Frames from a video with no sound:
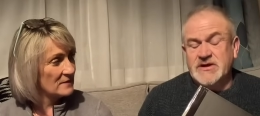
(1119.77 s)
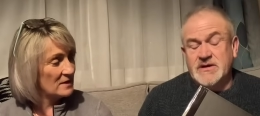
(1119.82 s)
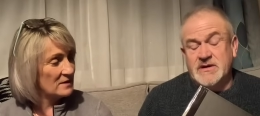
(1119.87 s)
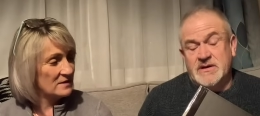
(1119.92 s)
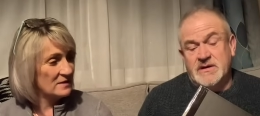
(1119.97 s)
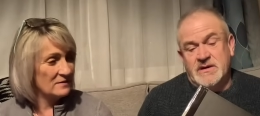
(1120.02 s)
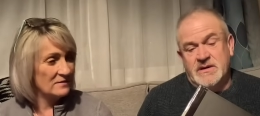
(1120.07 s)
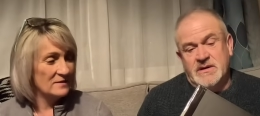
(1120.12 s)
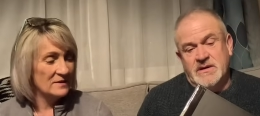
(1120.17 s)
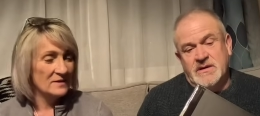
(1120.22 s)
Speaker 1: I
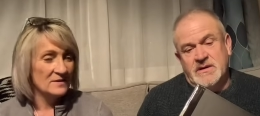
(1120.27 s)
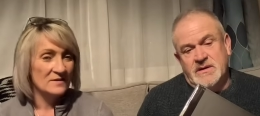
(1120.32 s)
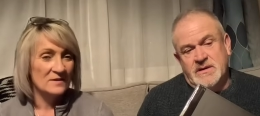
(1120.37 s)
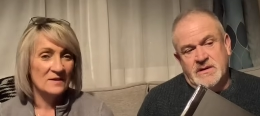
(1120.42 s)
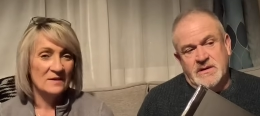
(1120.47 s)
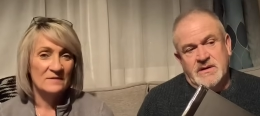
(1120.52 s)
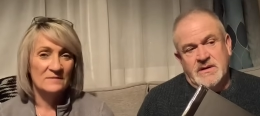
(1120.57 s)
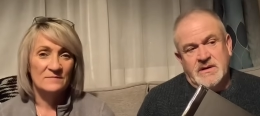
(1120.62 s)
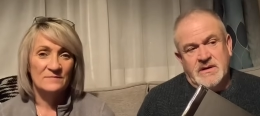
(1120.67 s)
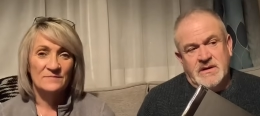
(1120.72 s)
don't think
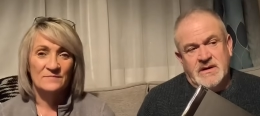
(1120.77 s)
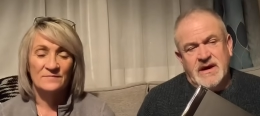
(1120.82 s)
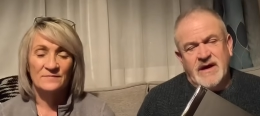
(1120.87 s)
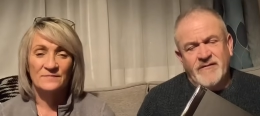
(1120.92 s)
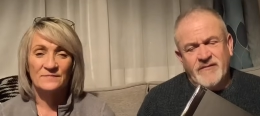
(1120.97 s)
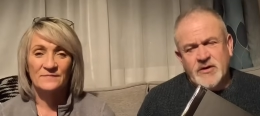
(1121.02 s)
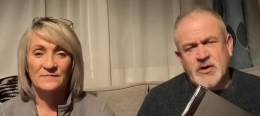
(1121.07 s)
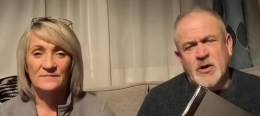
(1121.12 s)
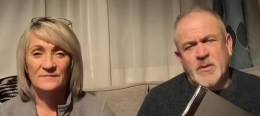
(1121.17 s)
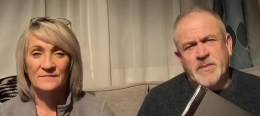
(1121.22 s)
so. Have
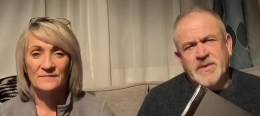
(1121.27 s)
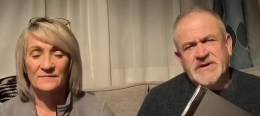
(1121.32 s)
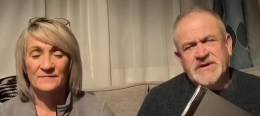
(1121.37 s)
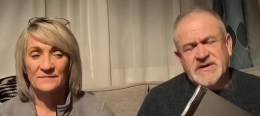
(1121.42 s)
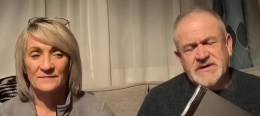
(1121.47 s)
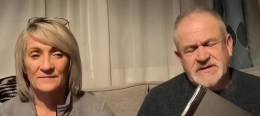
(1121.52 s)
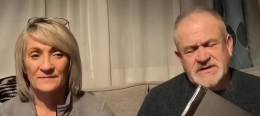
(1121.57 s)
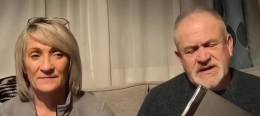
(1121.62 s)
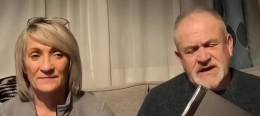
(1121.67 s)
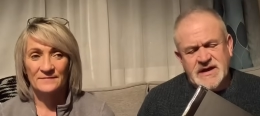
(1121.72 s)
a cup
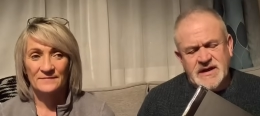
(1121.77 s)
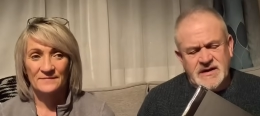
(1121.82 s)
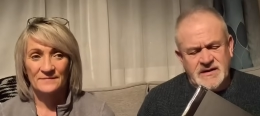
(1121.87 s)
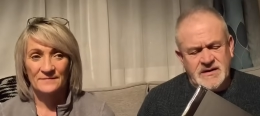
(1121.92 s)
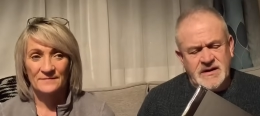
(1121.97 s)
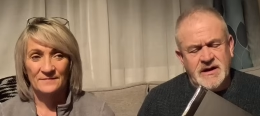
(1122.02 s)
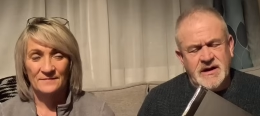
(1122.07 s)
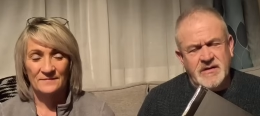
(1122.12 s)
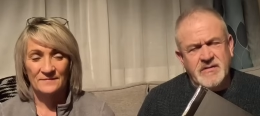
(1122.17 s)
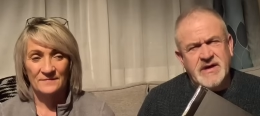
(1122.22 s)
of tea and,
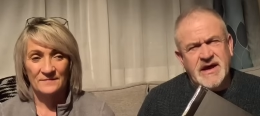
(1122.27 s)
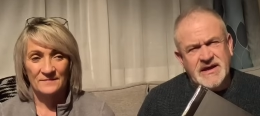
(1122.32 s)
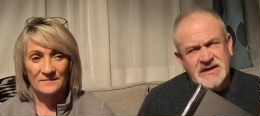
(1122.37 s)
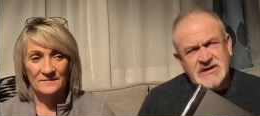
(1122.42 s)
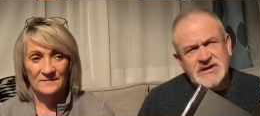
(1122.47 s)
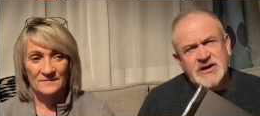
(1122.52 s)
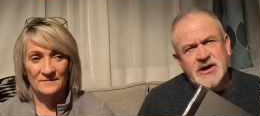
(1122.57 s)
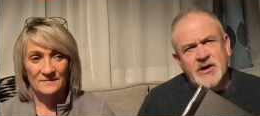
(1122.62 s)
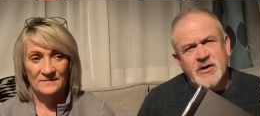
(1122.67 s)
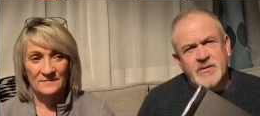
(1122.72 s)
you know, get
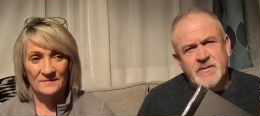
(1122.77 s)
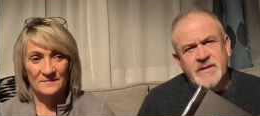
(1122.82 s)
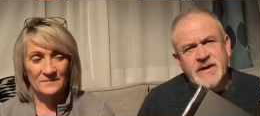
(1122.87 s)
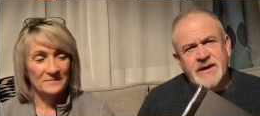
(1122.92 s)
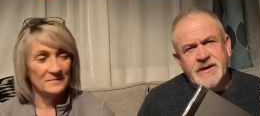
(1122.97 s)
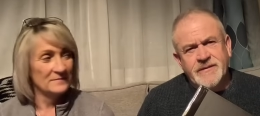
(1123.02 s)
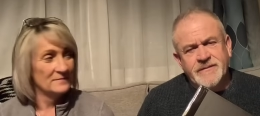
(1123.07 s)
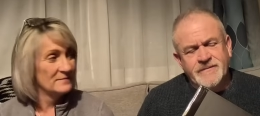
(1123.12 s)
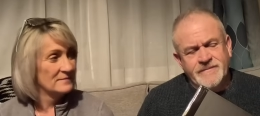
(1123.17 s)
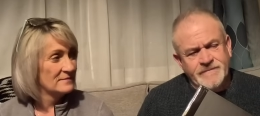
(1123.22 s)
to know me
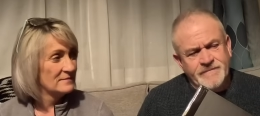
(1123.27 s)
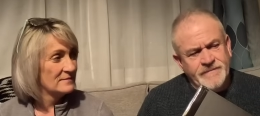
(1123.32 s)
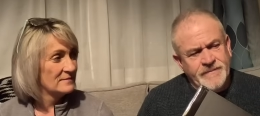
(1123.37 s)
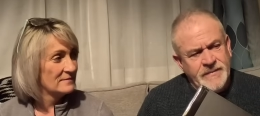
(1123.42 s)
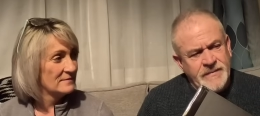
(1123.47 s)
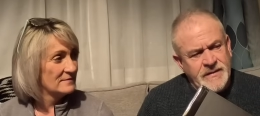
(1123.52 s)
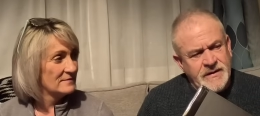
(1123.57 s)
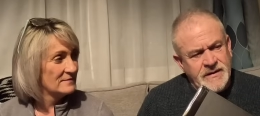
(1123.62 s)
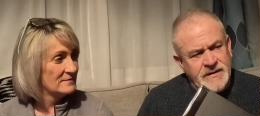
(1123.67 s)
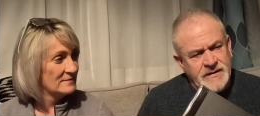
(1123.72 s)
and
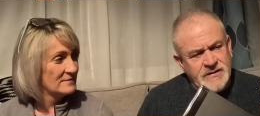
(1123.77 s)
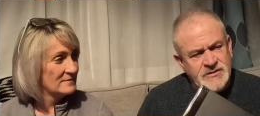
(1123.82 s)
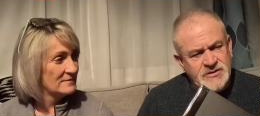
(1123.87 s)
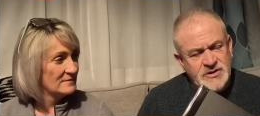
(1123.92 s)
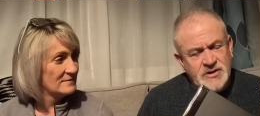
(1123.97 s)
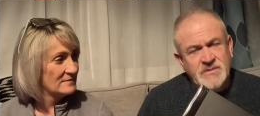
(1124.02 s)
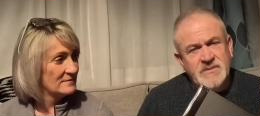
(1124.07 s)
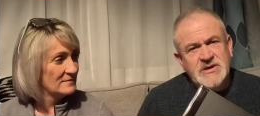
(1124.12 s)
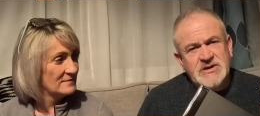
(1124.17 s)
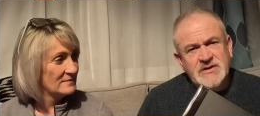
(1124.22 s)

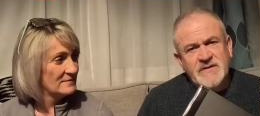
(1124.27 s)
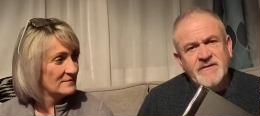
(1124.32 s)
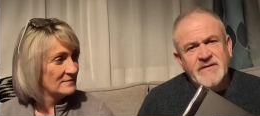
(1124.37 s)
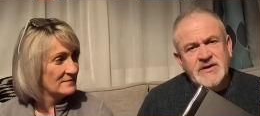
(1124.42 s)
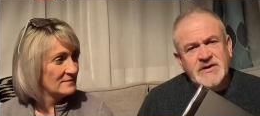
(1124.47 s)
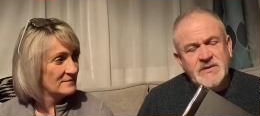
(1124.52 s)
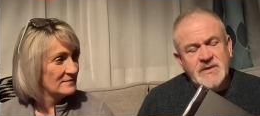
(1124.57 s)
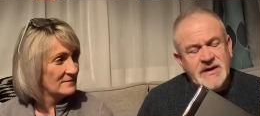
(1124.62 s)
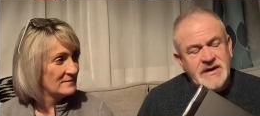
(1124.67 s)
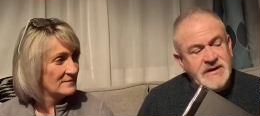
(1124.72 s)
do me something
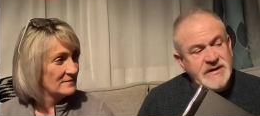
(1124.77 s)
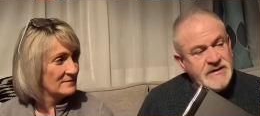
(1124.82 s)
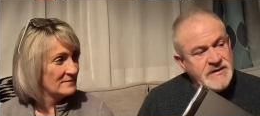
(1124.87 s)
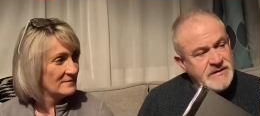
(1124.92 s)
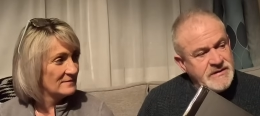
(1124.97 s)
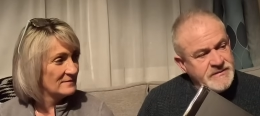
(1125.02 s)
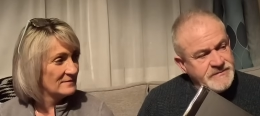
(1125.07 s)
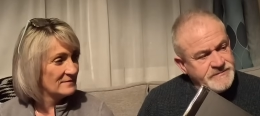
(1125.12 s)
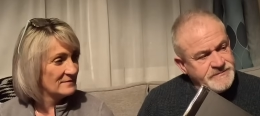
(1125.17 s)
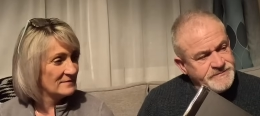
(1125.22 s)
to eat.
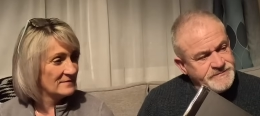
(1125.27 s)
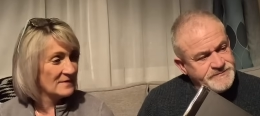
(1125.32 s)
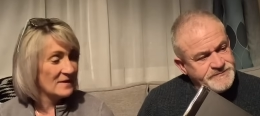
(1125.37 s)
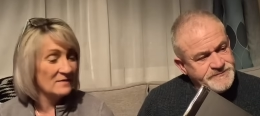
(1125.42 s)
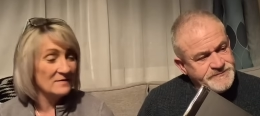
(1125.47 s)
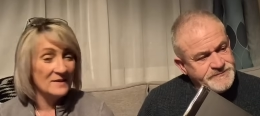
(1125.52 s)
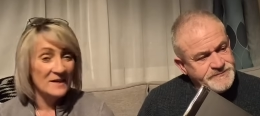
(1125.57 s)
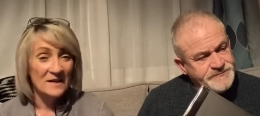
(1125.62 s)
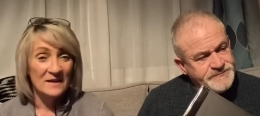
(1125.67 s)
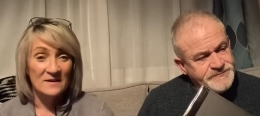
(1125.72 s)
Speaker 2: Oh,
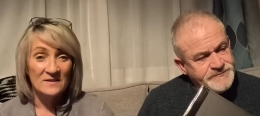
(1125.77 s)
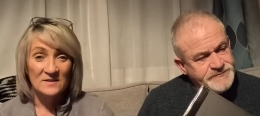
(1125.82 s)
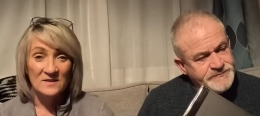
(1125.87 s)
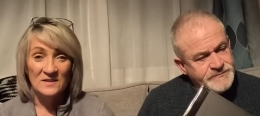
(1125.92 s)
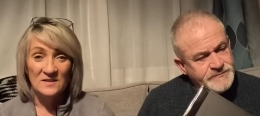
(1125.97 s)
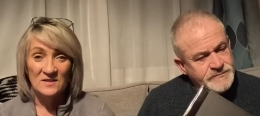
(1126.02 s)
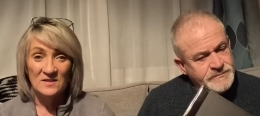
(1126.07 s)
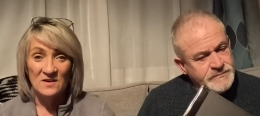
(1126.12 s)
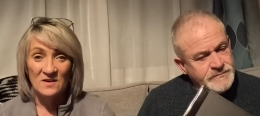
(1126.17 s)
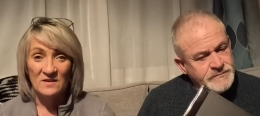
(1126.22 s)
yeah, because he's
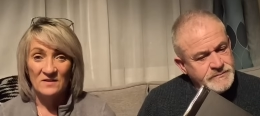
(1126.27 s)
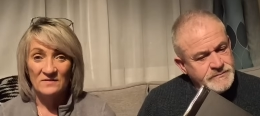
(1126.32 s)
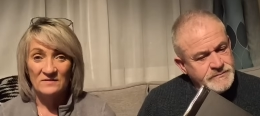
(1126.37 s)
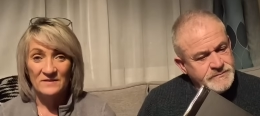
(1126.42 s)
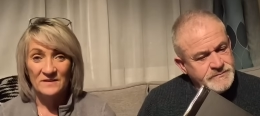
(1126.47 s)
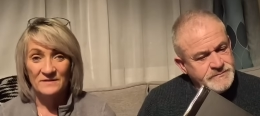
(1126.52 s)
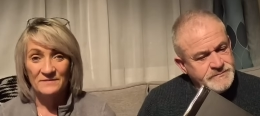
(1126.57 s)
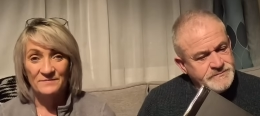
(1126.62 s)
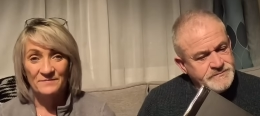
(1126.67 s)
starved.